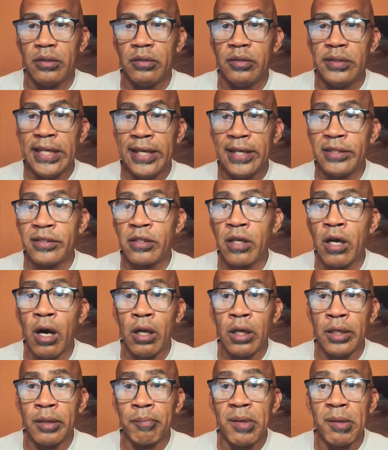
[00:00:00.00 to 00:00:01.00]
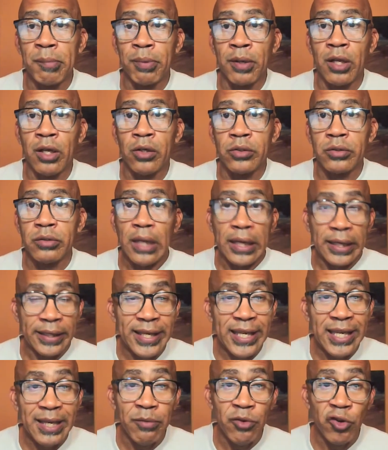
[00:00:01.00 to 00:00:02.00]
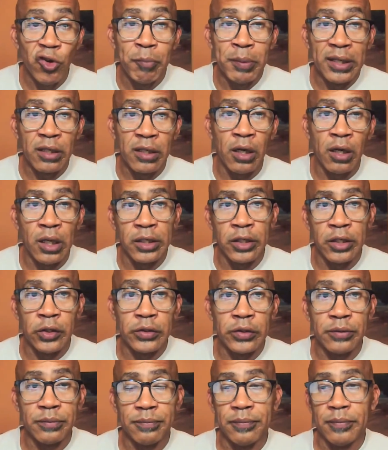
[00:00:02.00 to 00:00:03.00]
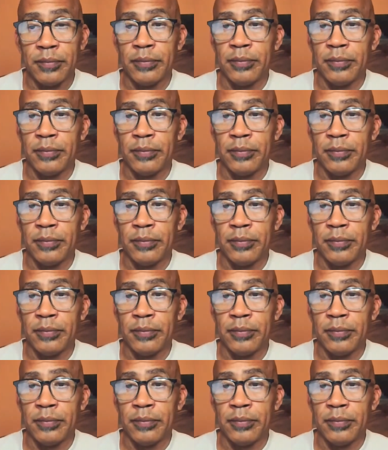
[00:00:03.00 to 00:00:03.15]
Dale is calling people out. Akeem, you've been called out.